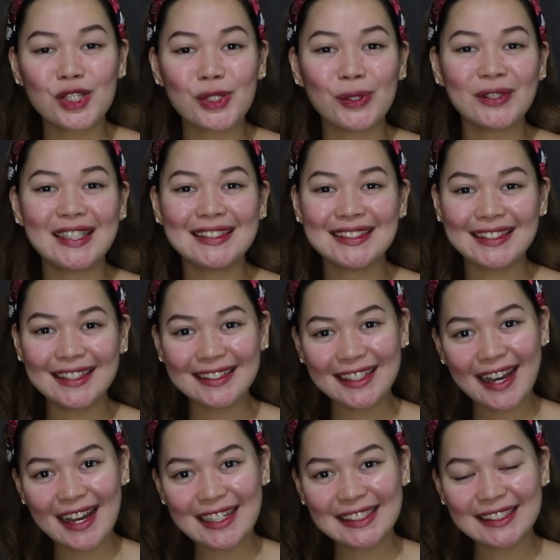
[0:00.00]
So that's it
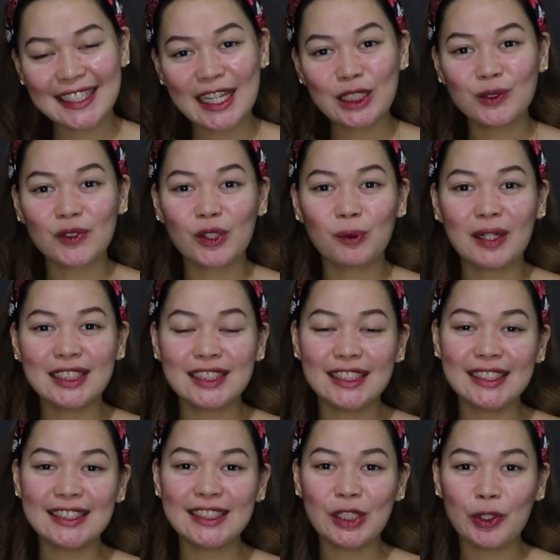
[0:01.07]
guys. Thanks for
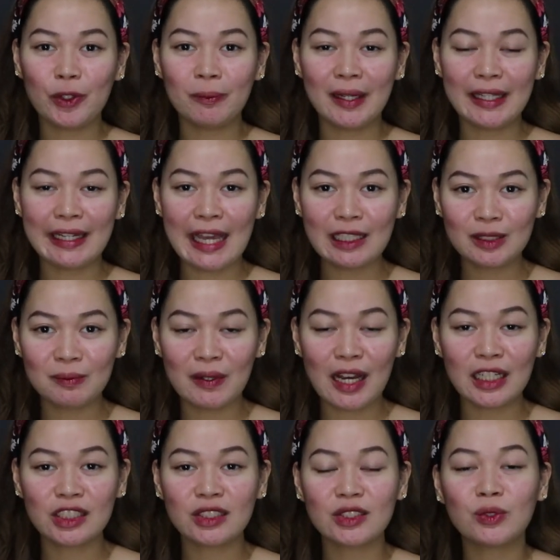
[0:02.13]
watching. See you in my next vlog.